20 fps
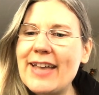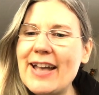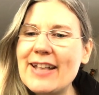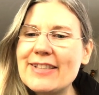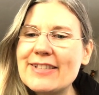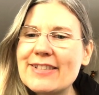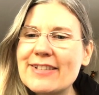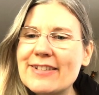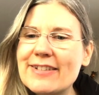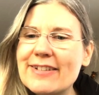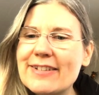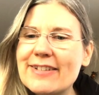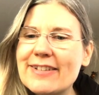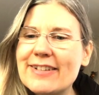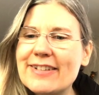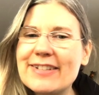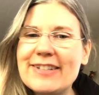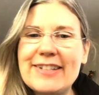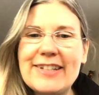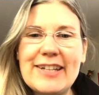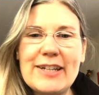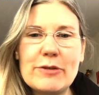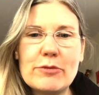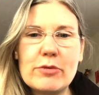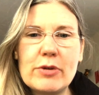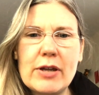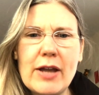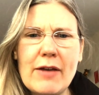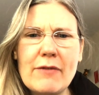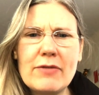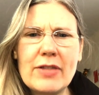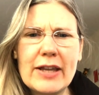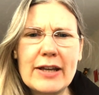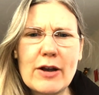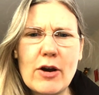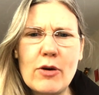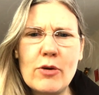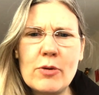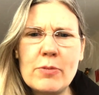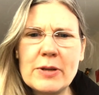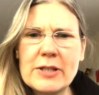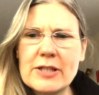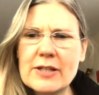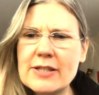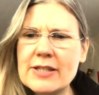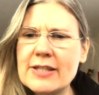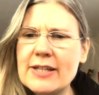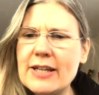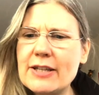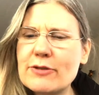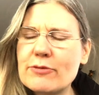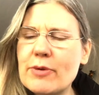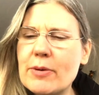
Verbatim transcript: That's neat. We have like a whole bunch of states